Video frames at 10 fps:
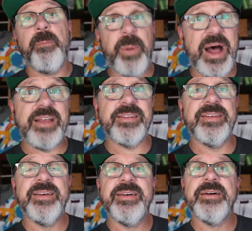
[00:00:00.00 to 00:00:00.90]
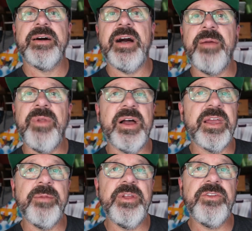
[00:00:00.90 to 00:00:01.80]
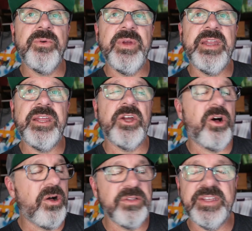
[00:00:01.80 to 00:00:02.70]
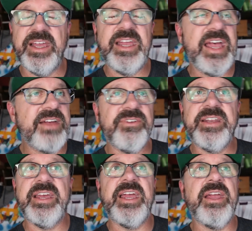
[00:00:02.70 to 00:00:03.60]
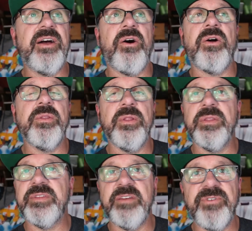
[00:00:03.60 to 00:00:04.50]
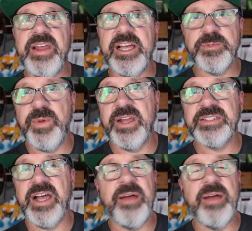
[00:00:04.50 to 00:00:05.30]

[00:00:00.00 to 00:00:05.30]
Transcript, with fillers: But I'm not going to be doing it all day, every day, all different aspects.